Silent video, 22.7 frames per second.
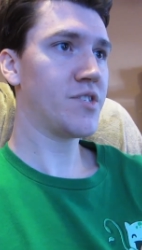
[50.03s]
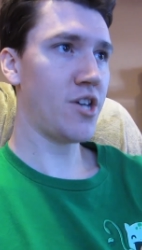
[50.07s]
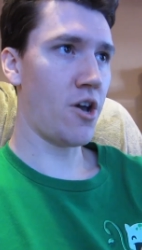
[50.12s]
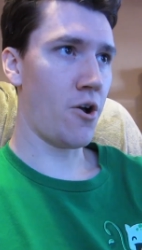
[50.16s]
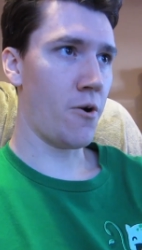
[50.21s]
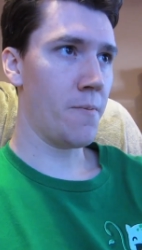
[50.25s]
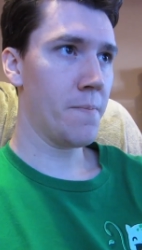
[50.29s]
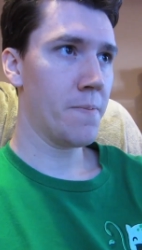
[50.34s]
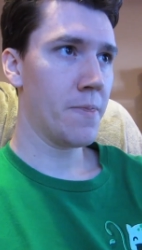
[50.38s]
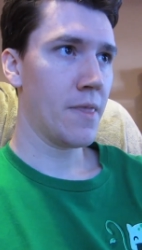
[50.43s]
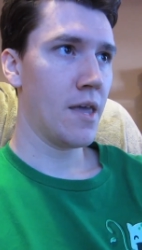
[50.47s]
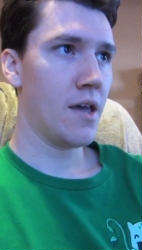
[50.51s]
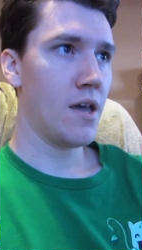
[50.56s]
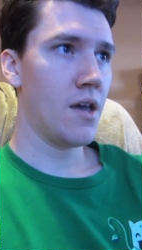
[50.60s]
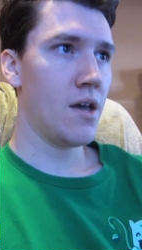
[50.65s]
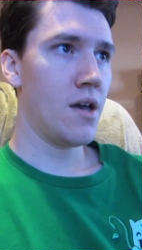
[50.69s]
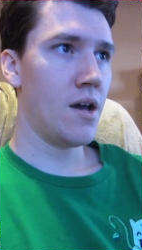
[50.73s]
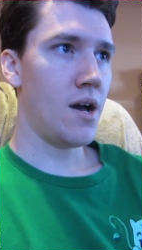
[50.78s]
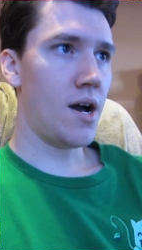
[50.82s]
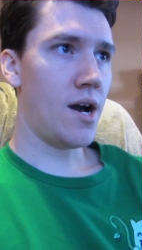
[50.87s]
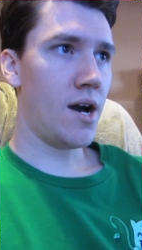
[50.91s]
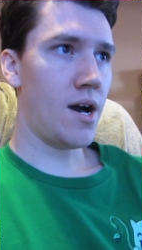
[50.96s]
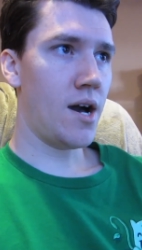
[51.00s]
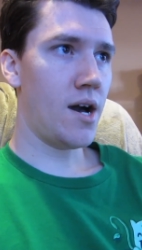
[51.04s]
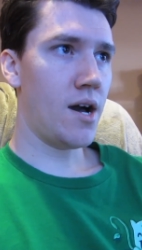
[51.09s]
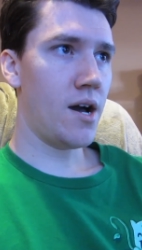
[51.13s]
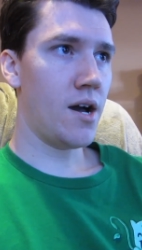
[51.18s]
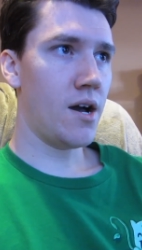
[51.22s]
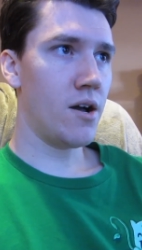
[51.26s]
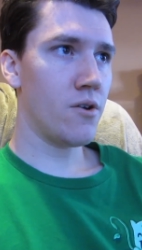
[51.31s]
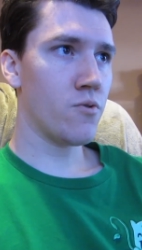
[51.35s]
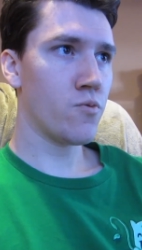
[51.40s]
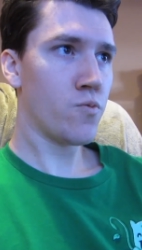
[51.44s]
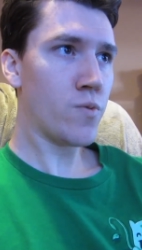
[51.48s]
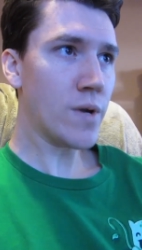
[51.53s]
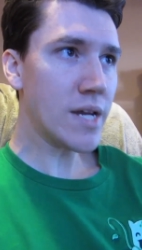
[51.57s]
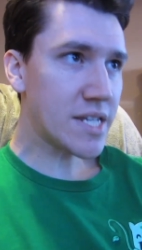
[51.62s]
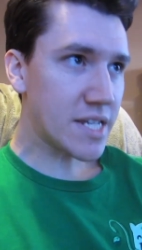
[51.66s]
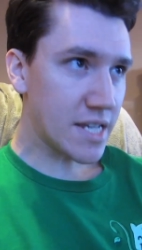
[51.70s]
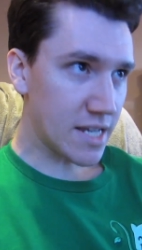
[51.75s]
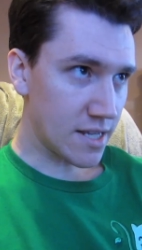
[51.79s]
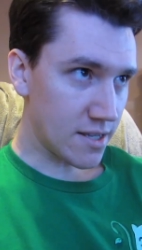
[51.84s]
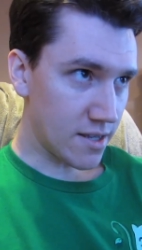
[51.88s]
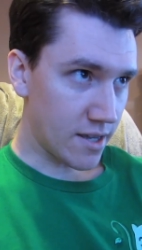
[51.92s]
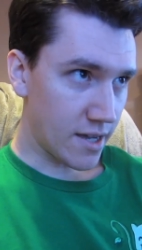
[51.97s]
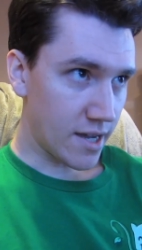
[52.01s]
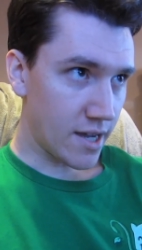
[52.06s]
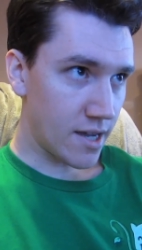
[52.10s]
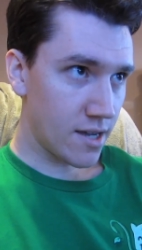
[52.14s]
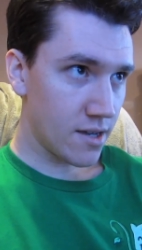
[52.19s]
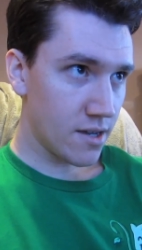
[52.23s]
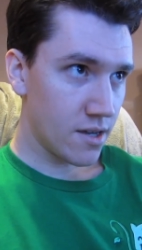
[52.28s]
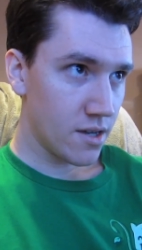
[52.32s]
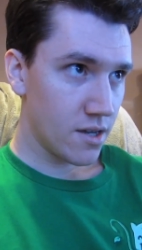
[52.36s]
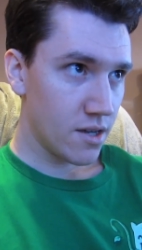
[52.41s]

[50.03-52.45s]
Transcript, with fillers: So, uh, recently,